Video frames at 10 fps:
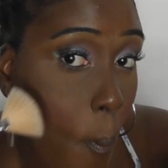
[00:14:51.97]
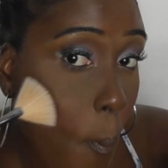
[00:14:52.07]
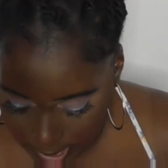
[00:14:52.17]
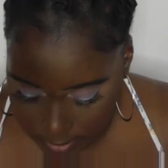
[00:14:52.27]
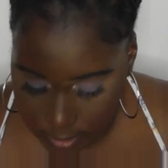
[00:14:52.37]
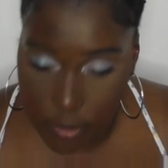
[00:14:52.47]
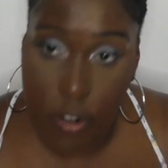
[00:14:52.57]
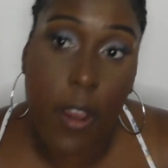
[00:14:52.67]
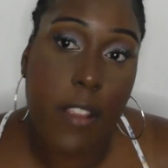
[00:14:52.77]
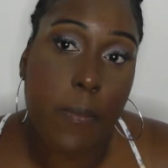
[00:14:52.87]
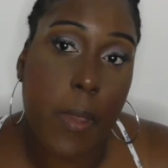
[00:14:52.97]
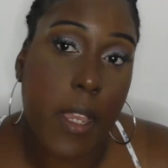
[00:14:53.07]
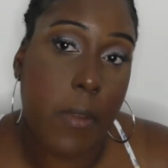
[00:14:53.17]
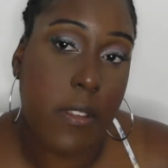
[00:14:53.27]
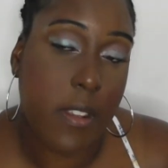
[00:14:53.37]
Okay, so it's not as
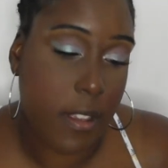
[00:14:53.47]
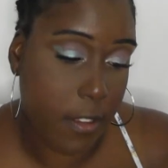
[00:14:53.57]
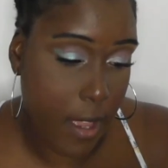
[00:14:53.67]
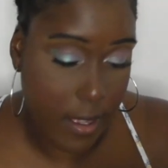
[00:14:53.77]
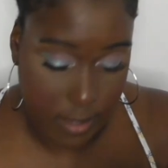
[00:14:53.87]
pigmented as